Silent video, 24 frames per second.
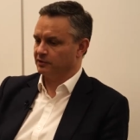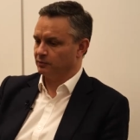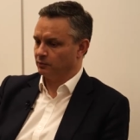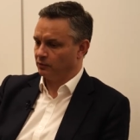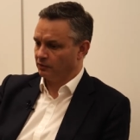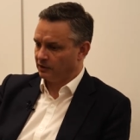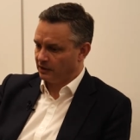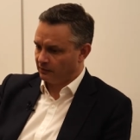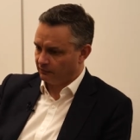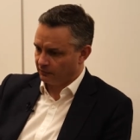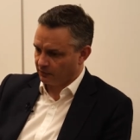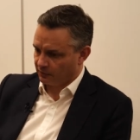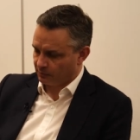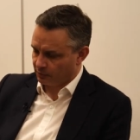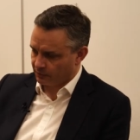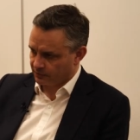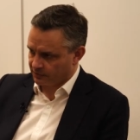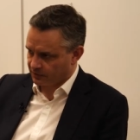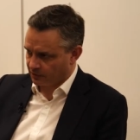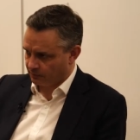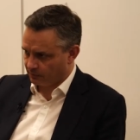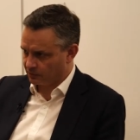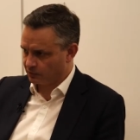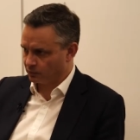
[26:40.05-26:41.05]
You weren't having to put
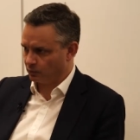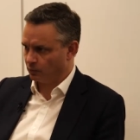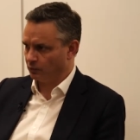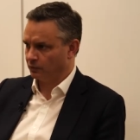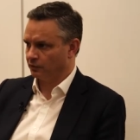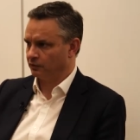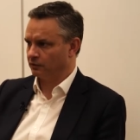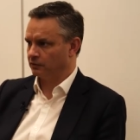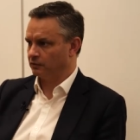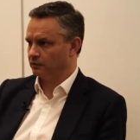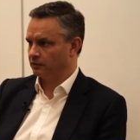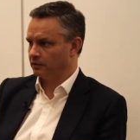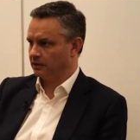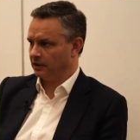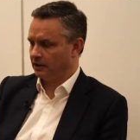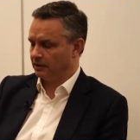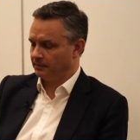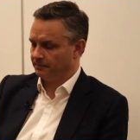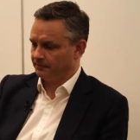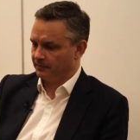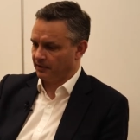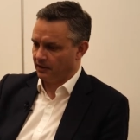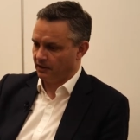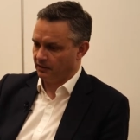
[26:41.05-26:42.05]
so much water
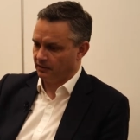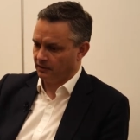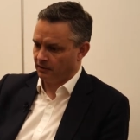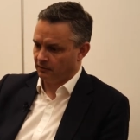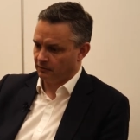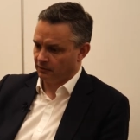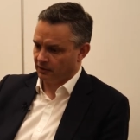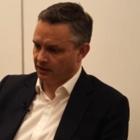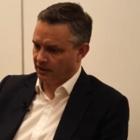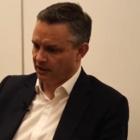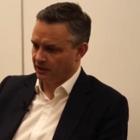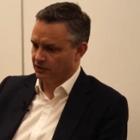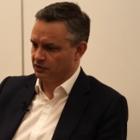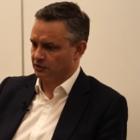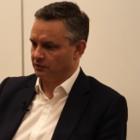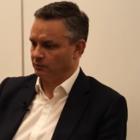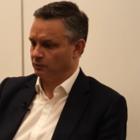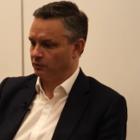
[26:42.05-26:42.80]
um, irrigation.